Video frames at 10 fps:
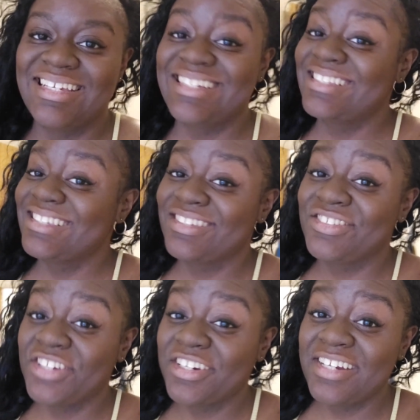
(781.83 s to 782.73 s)
It's a
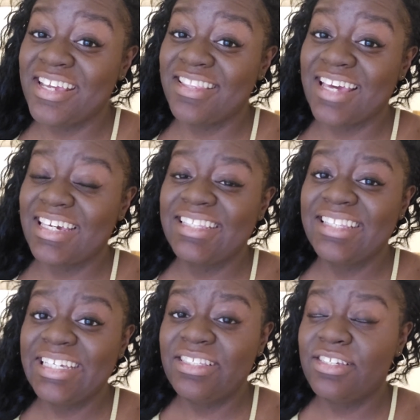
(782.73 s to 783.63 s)
journey that can
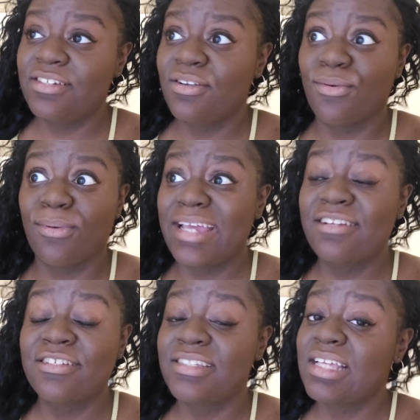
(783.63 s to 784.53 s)
lead to
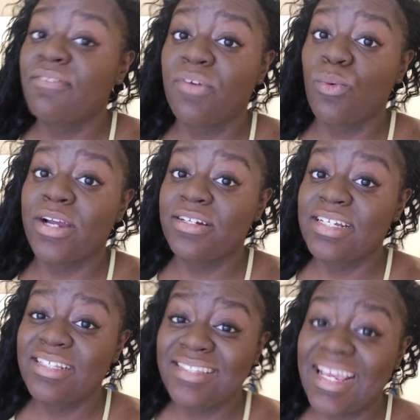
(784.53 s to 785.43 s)
greater
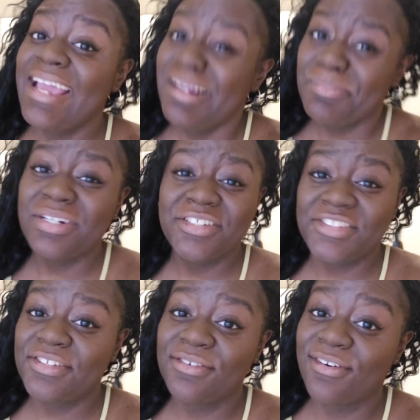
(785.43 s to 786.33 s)
self-awareness and
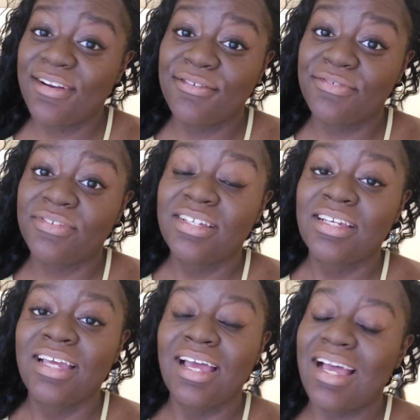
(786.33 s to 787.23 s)
personal growth.
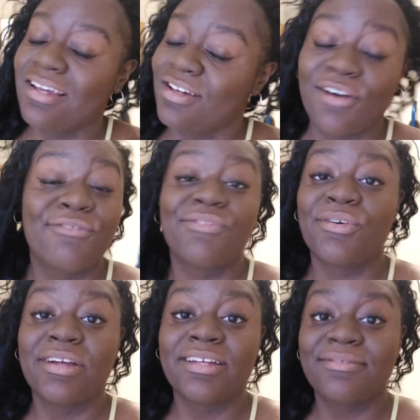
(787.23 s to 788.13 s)
Go
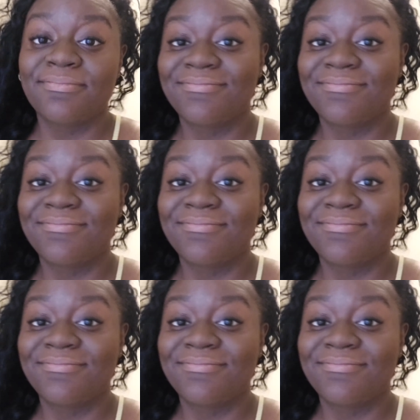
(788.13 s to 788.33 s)
for it.